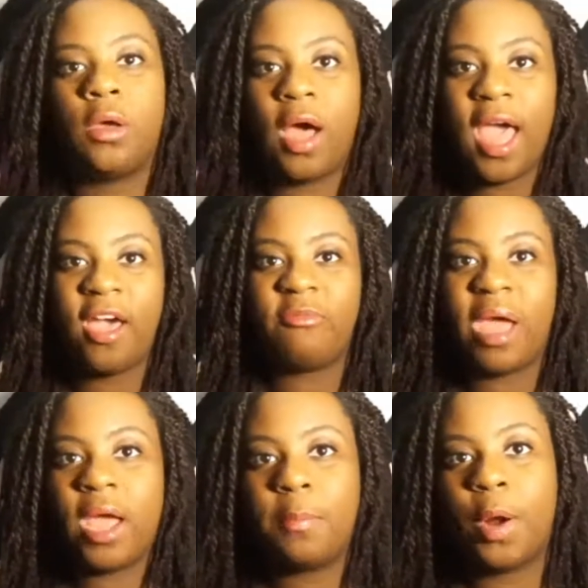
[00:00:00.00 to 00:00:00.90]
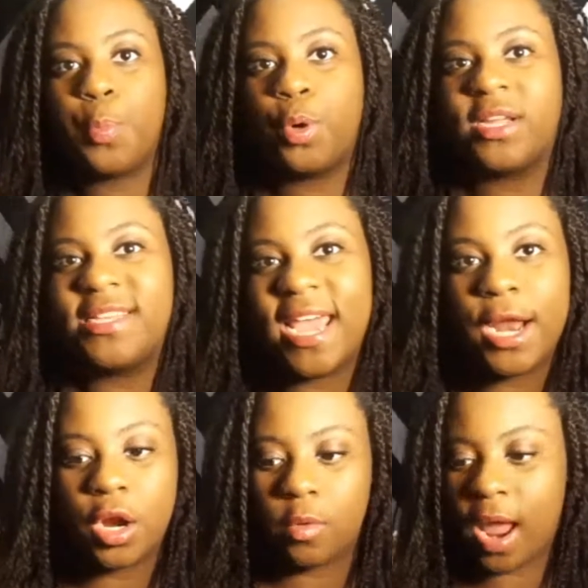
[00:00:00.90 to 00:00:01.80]
I have my purple
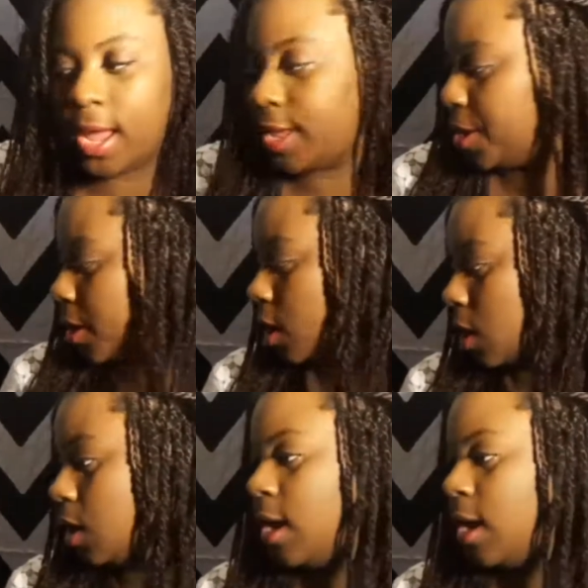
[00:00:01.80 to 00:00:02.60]
container right here,